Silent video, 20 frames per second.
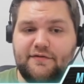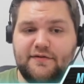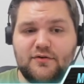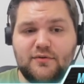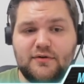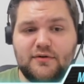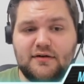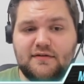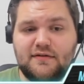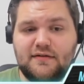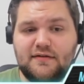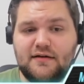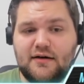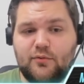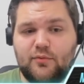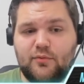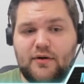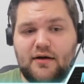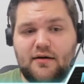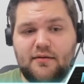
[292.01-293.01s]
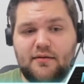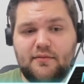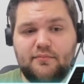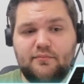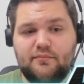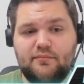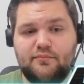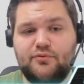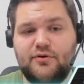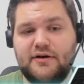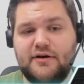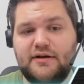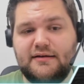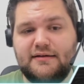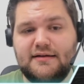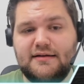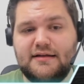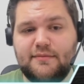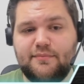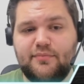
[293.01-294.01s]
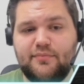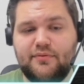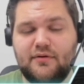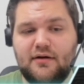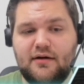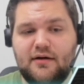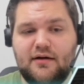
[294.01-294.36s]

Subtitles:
suited here. We are pretty deep.